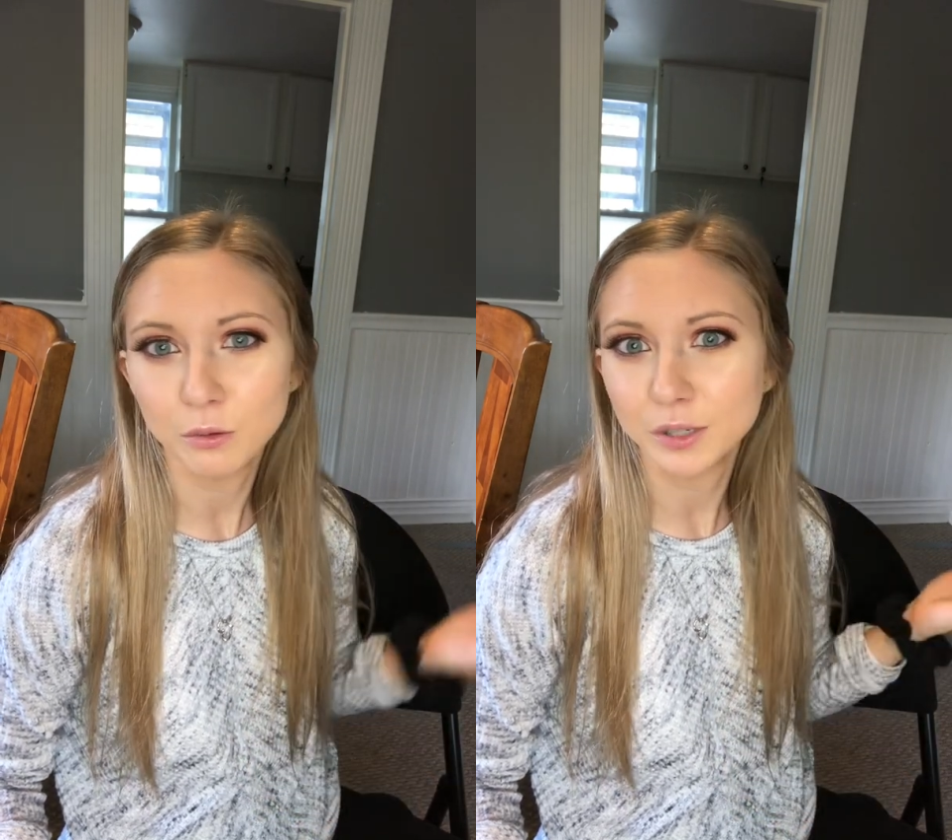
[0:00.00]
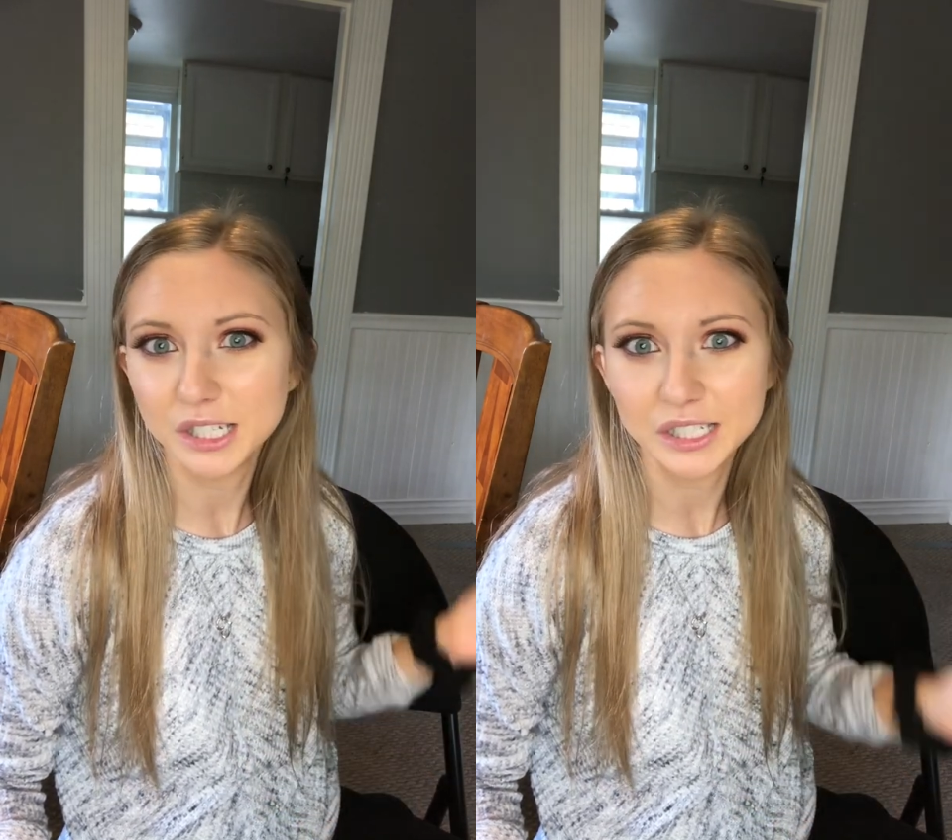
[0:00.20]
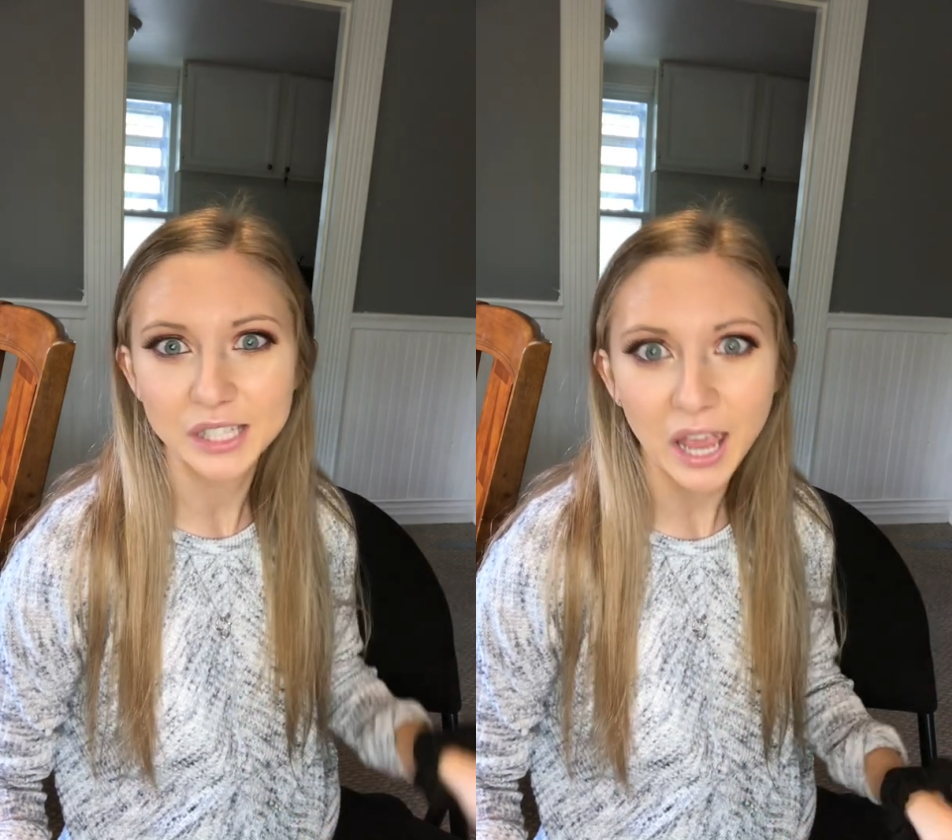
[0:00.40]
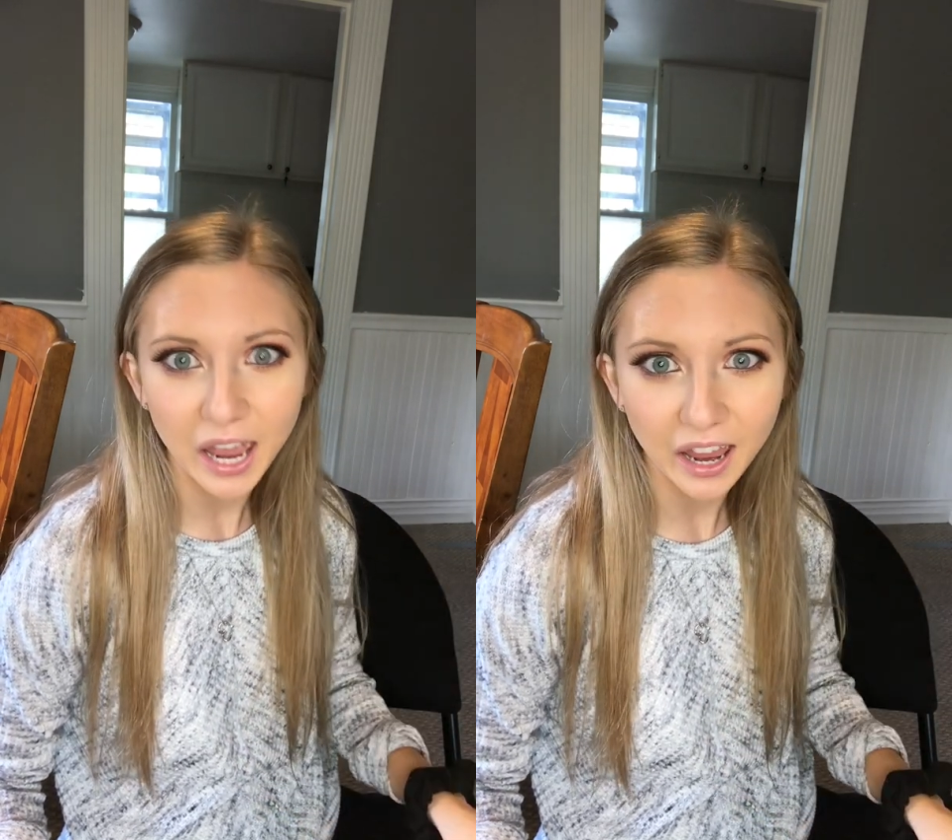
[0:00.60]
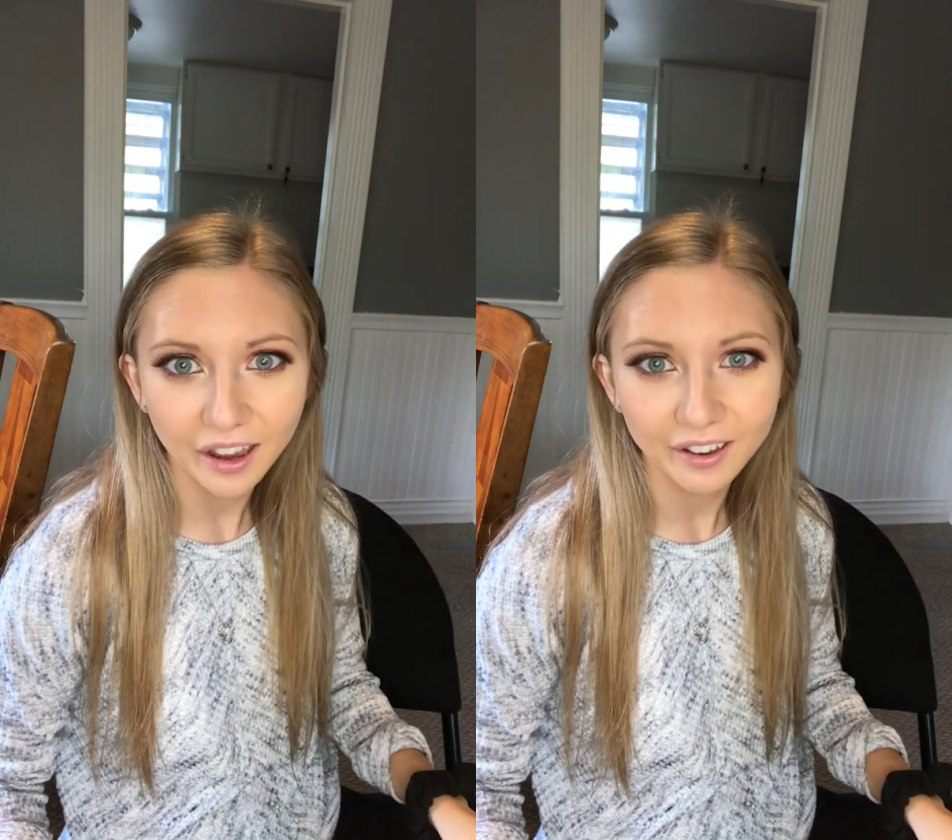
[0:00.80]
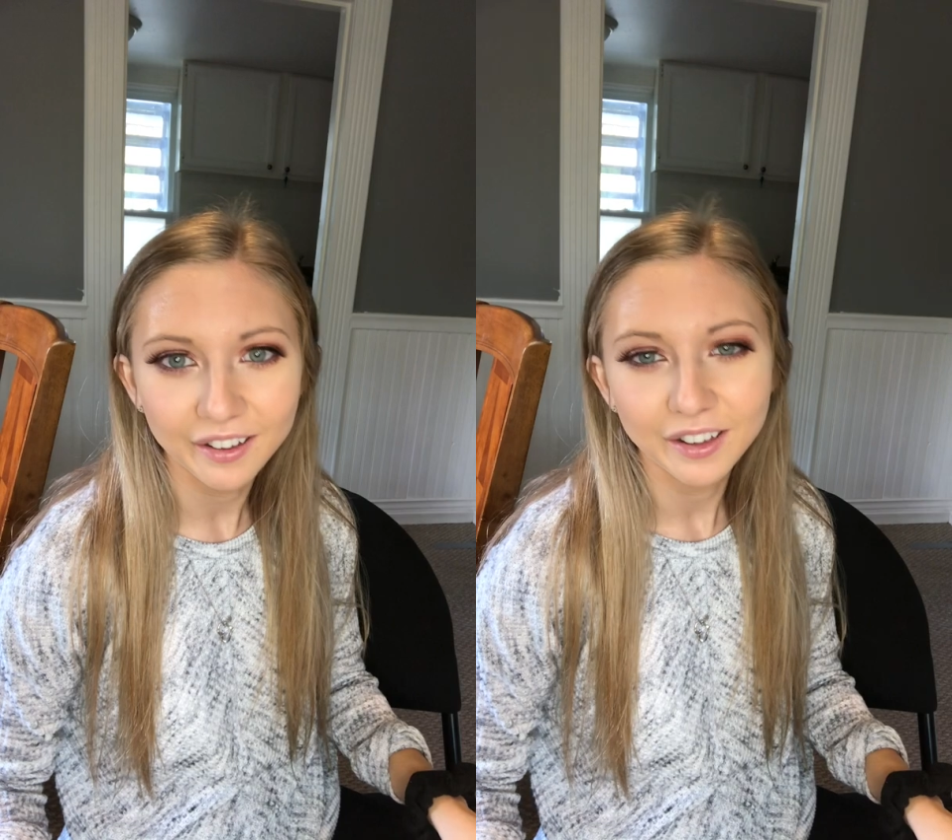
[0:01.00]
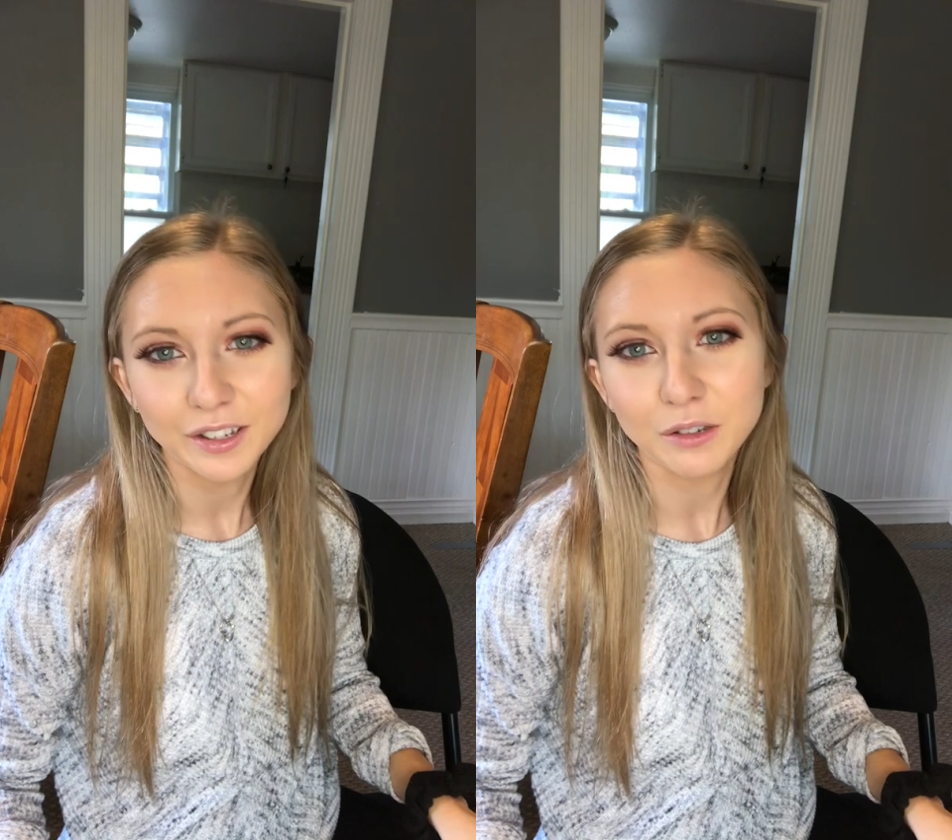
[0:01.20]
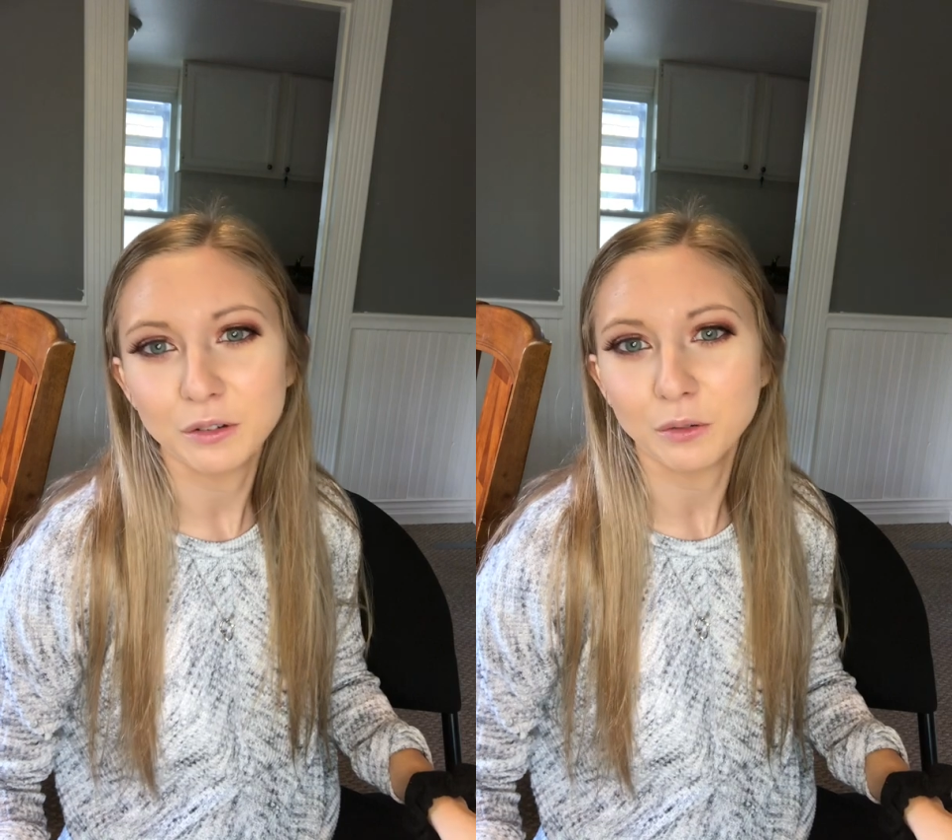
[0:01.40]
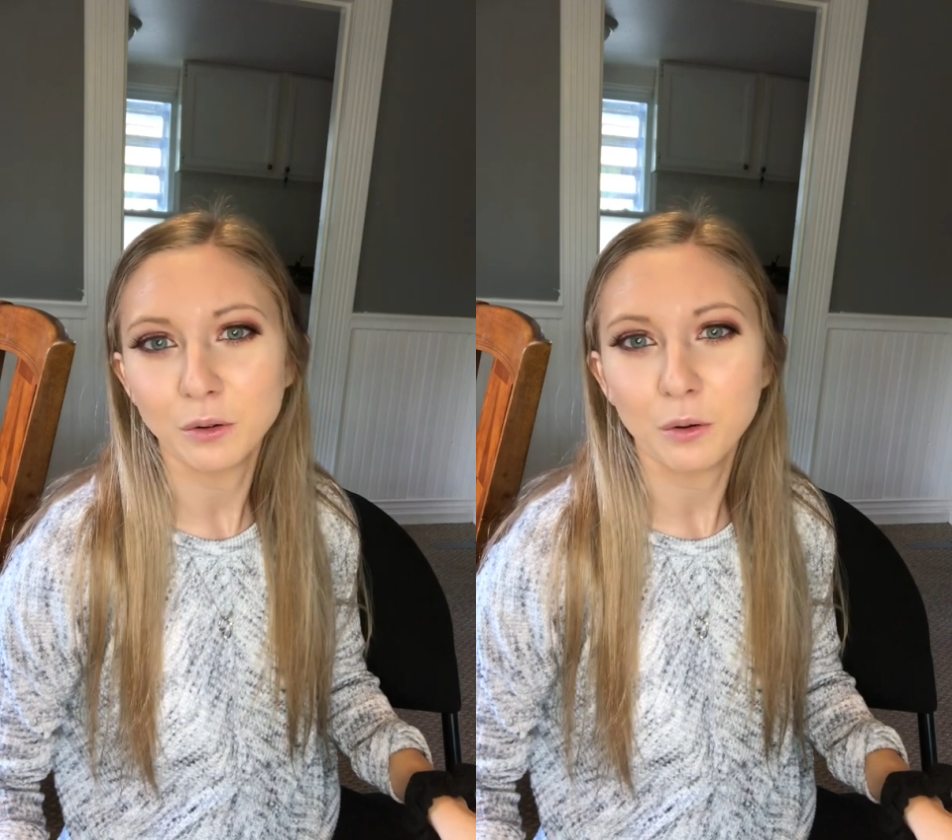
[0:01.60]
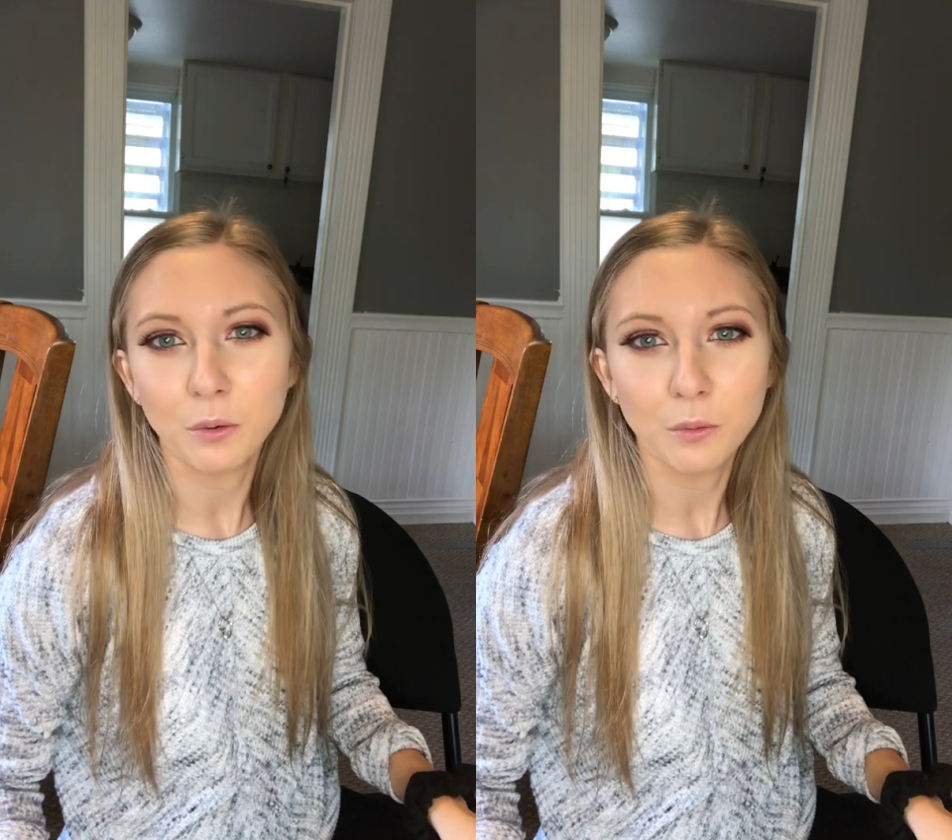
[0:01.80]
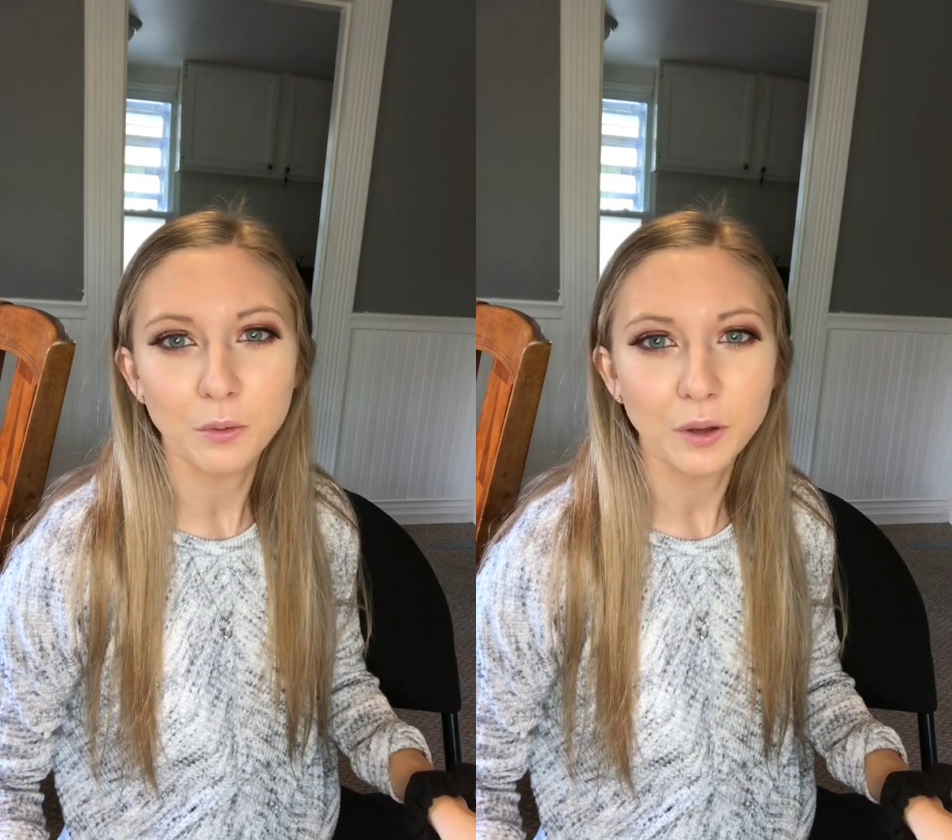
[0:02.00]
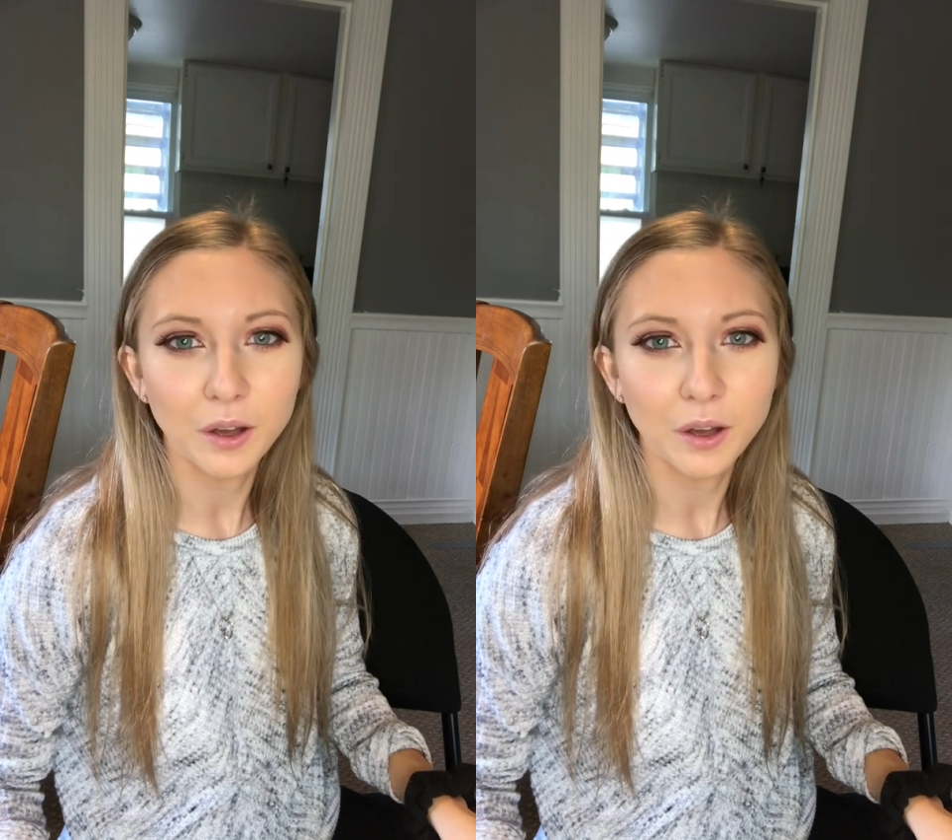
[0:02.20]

what to say, you don't know